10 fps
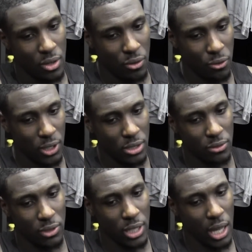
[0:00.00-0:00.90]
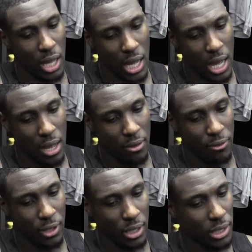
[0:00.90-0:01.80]
offensively, I
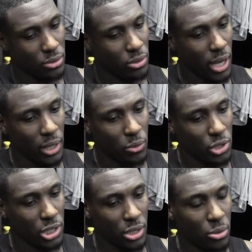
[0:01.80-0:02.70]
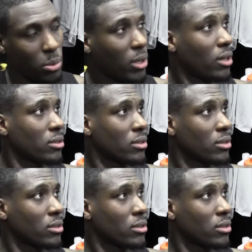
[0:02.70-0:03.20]
felt like tonight we shared the ball,